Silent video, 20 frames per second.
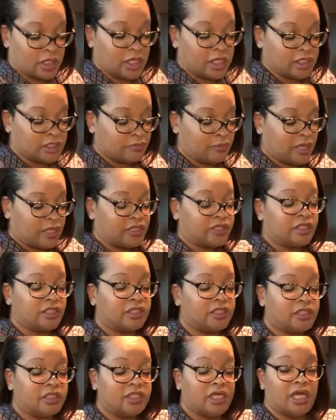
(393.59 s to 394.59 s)
It's
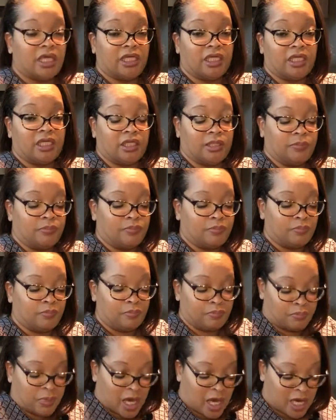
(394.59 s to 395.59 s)
basically a
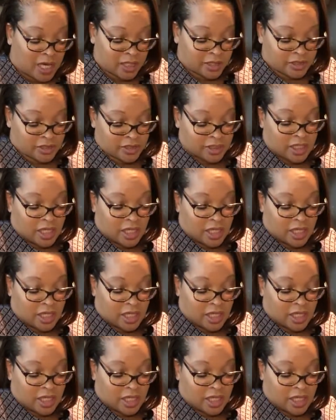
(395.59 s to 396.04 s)
box